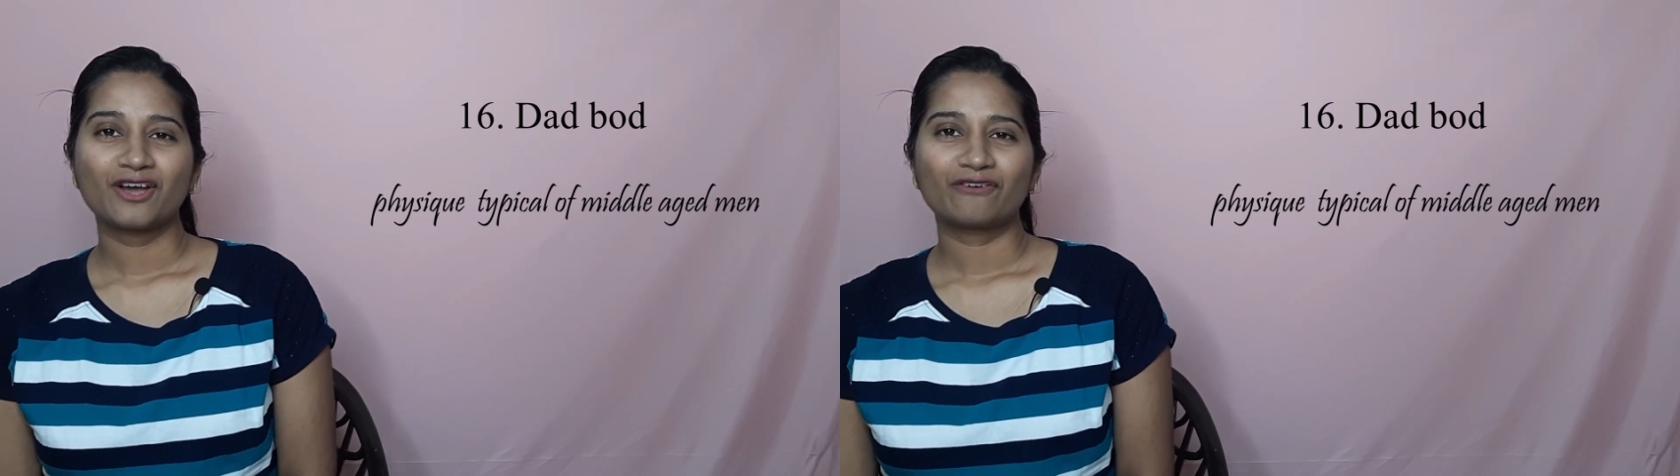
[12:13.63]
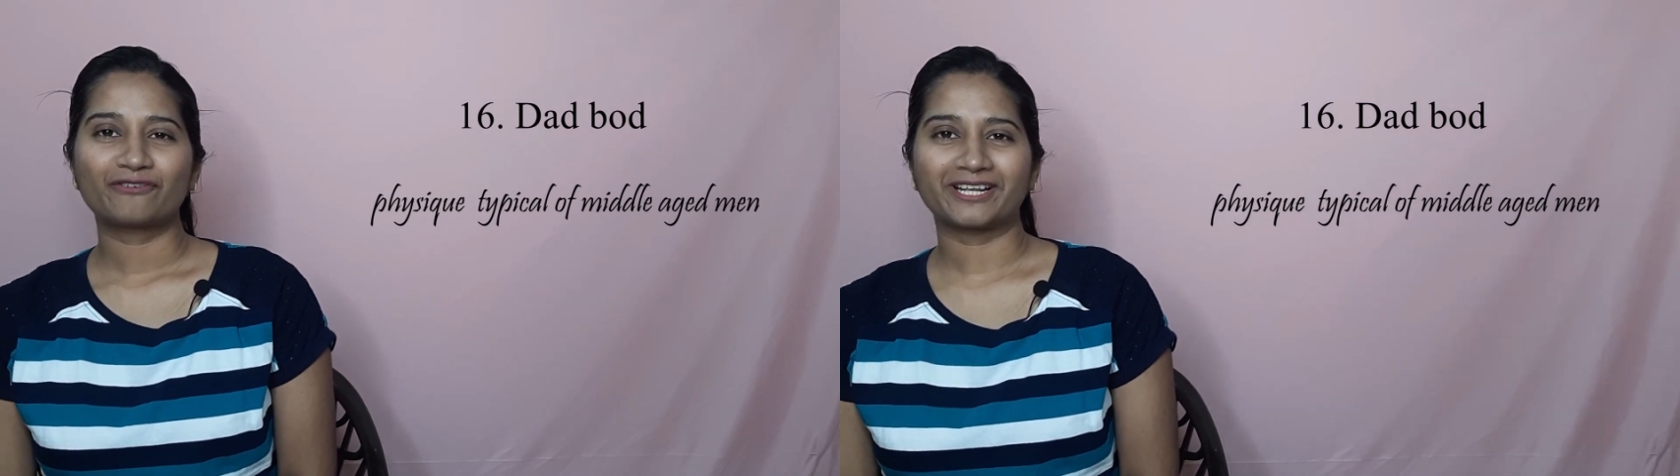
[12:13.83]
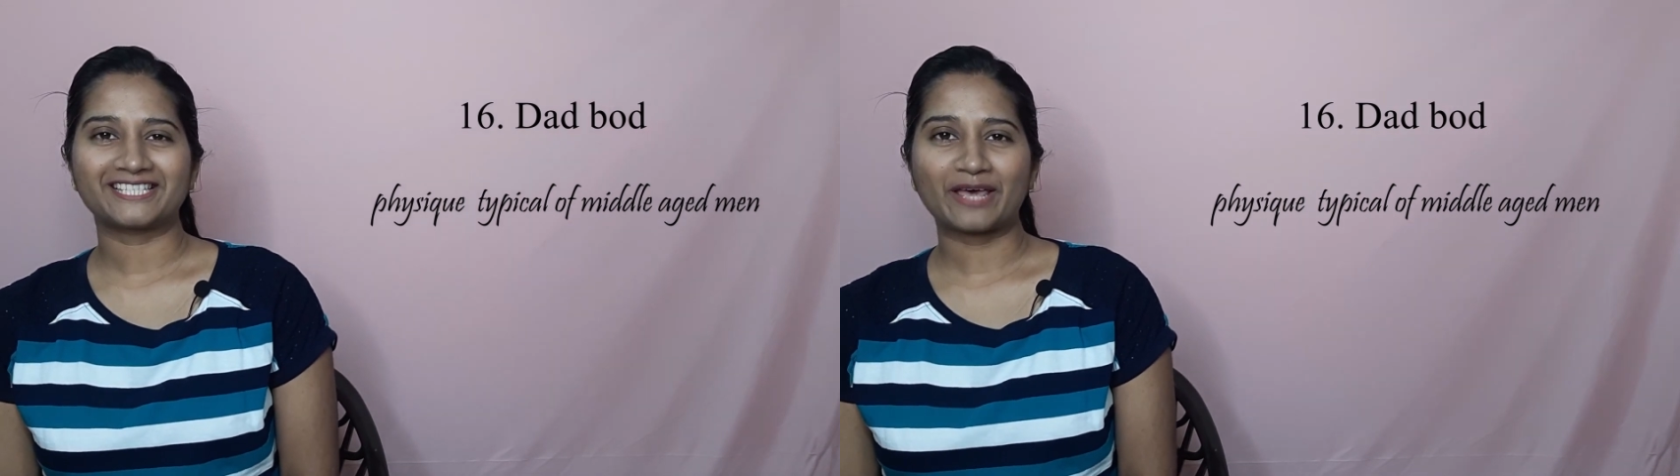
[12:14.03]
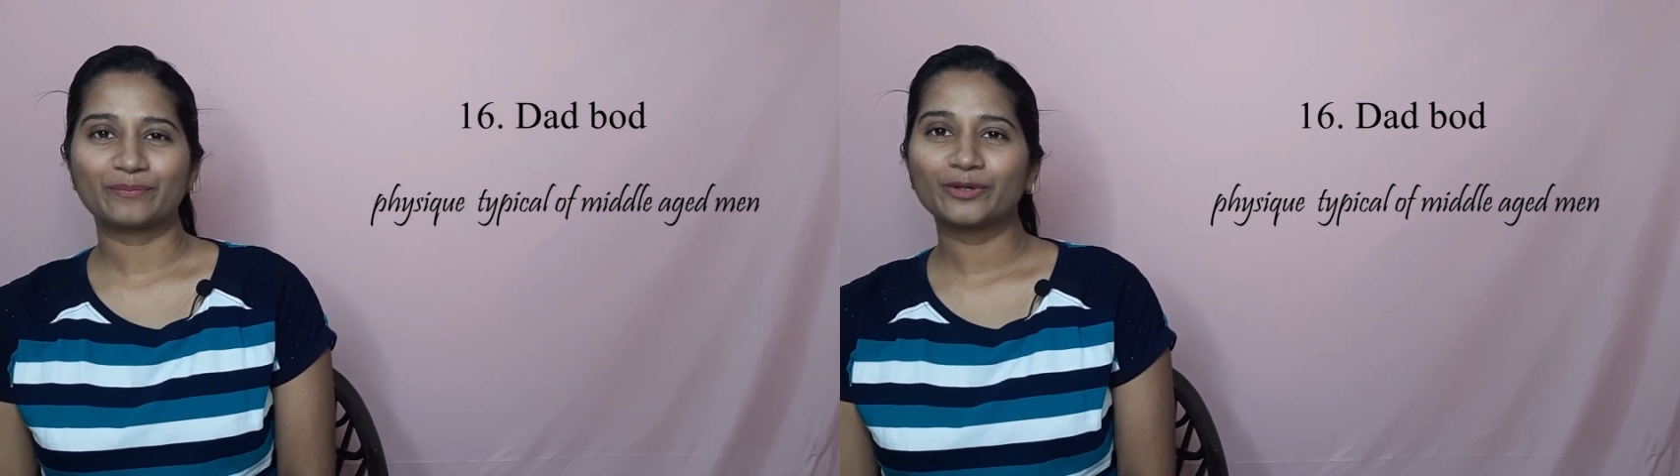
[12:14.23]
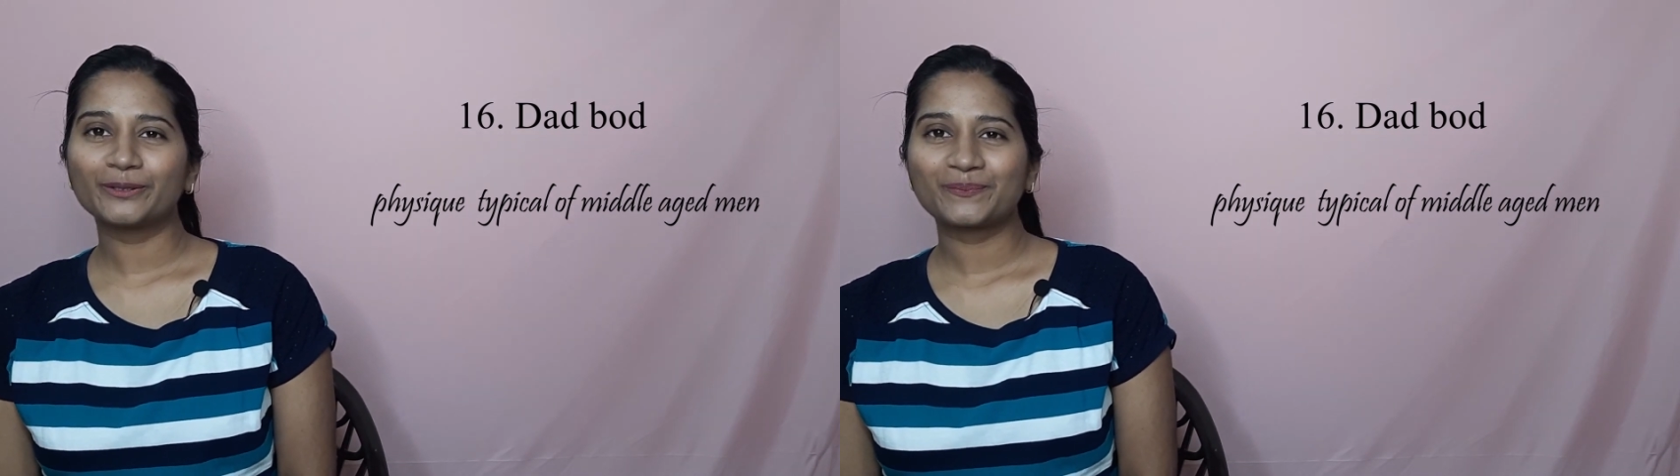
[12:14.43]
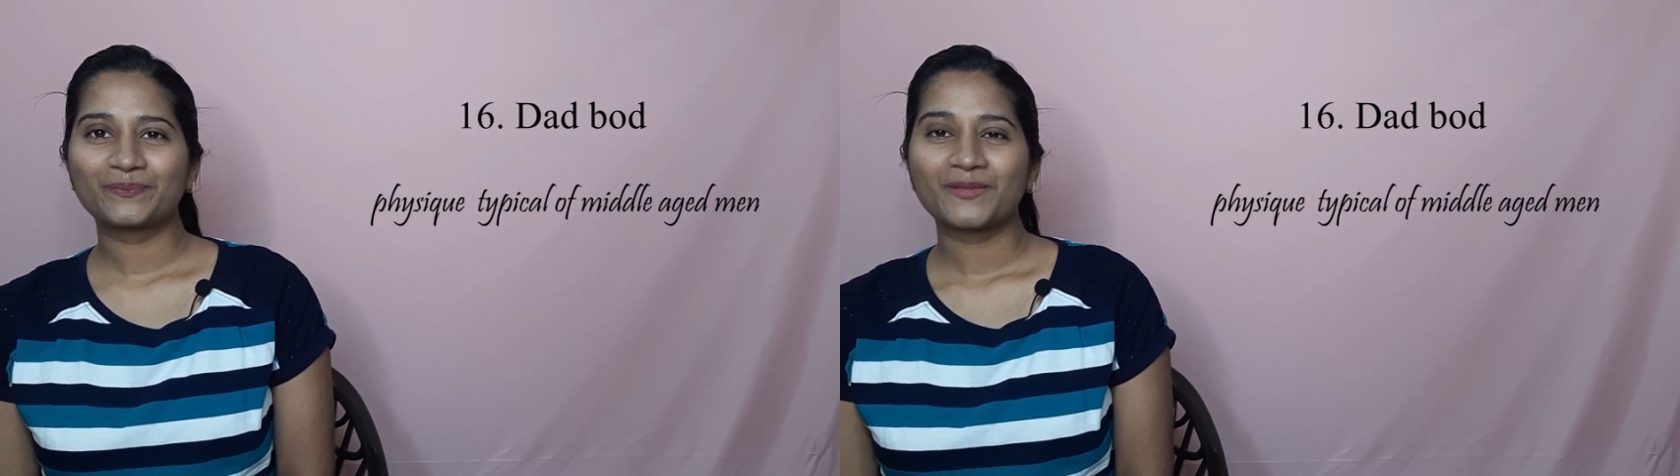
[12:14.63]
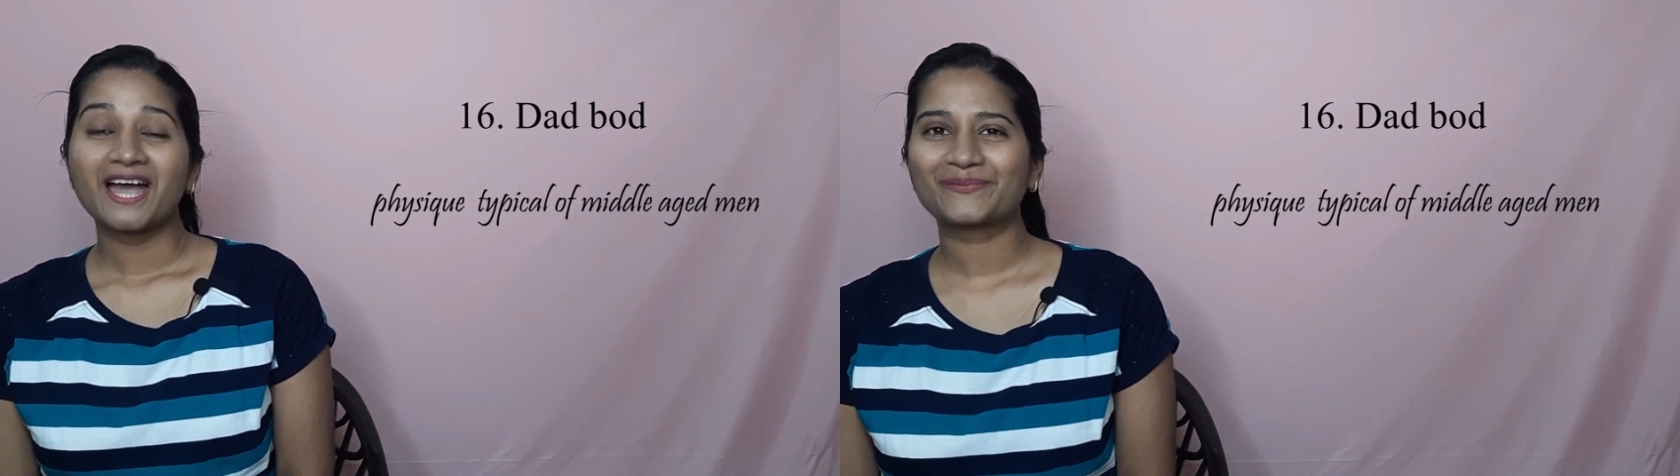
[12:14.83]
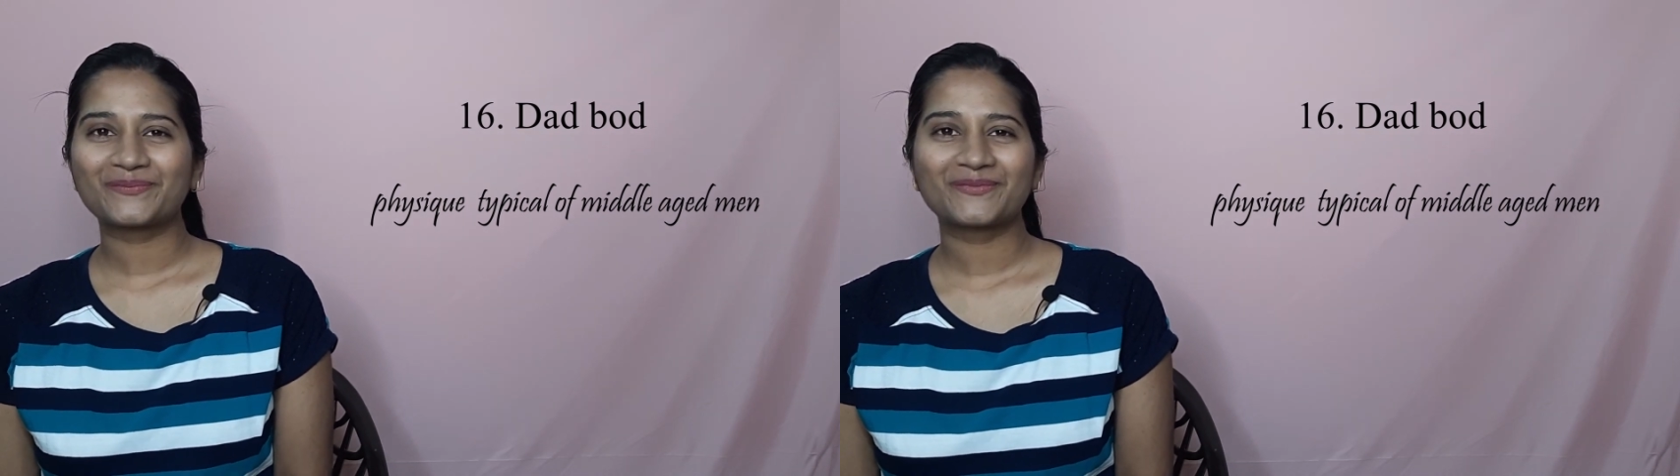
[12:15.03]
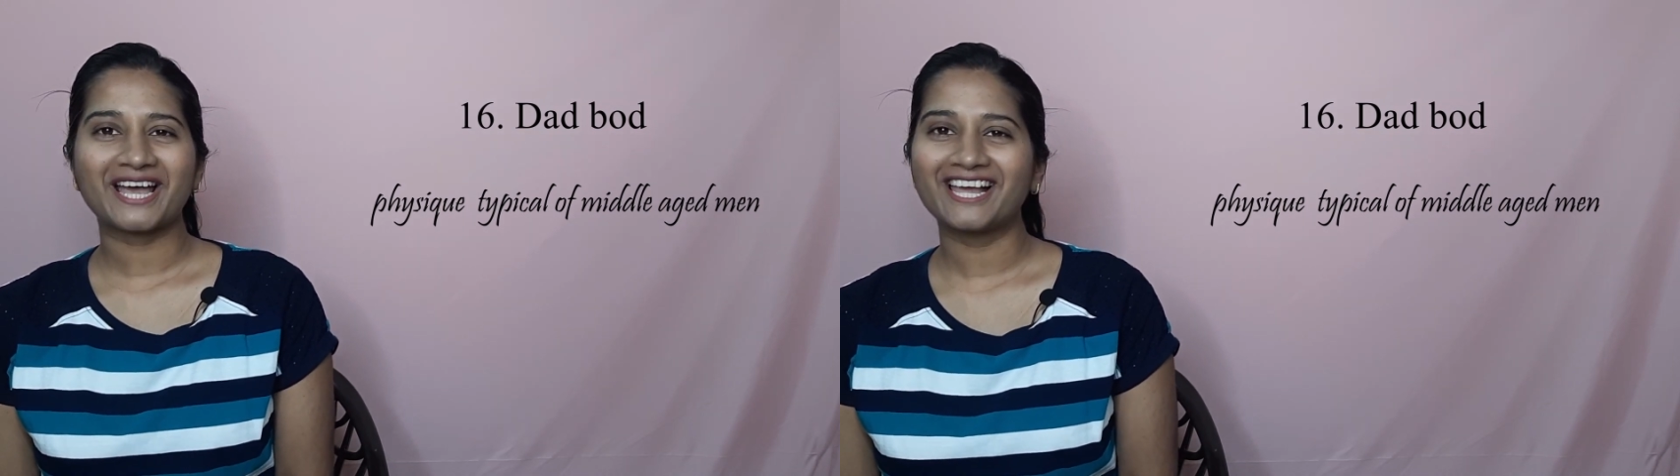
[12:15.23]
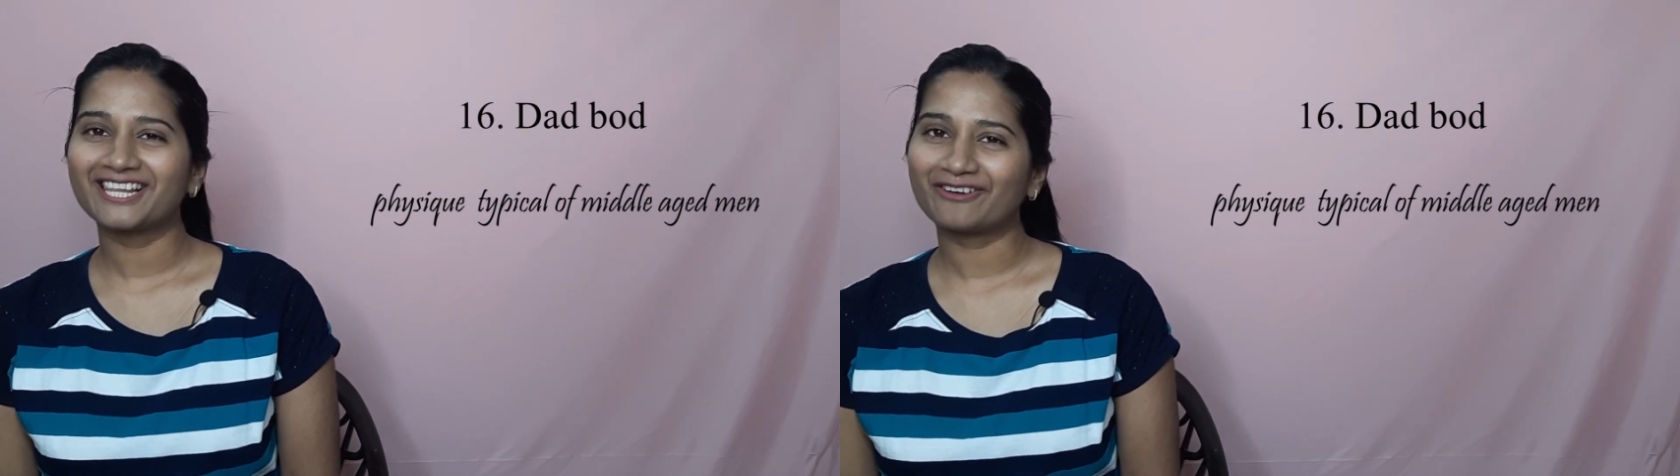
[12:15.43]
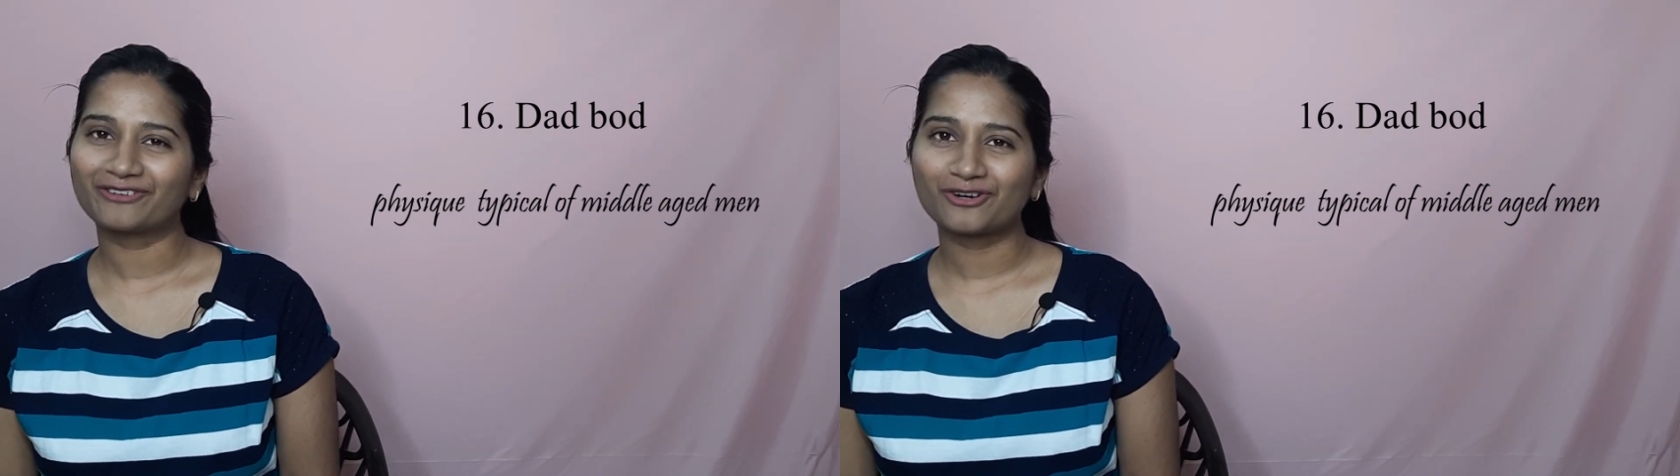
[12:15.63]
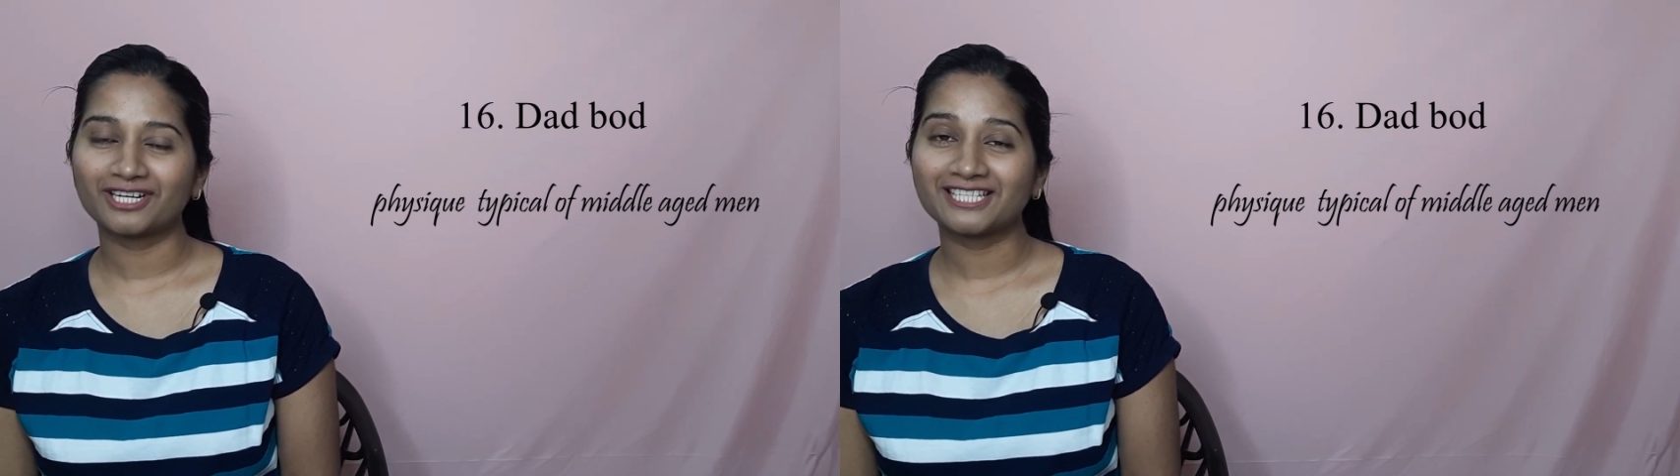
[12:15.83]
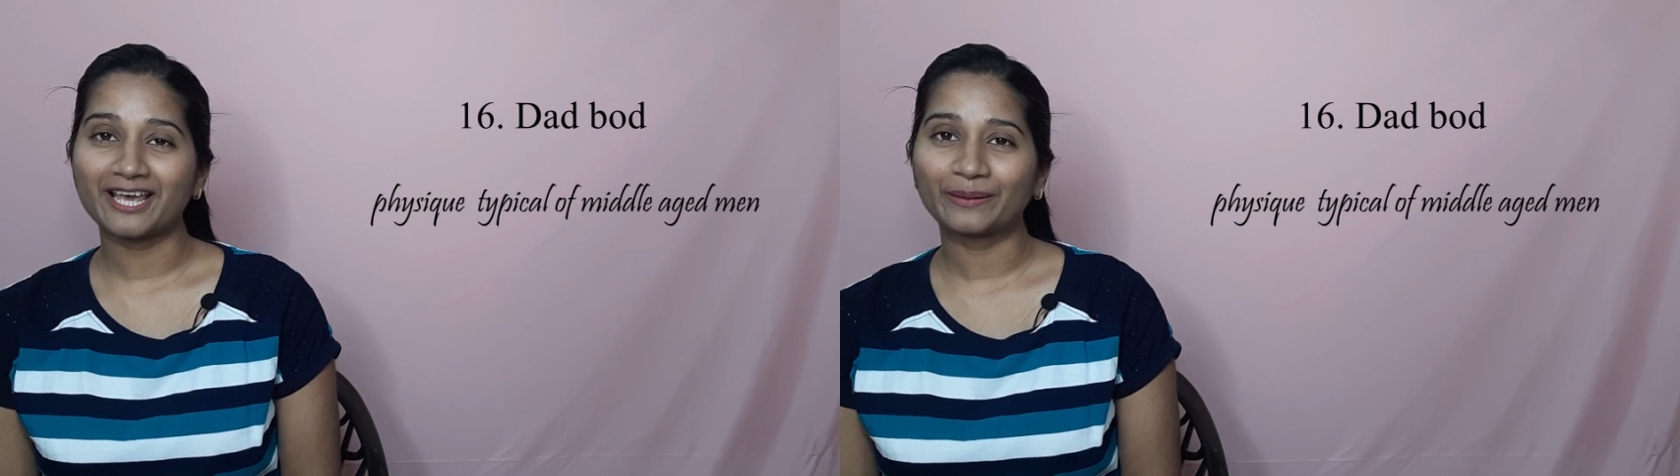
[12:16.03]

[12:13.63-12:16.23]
For example, I loved Chris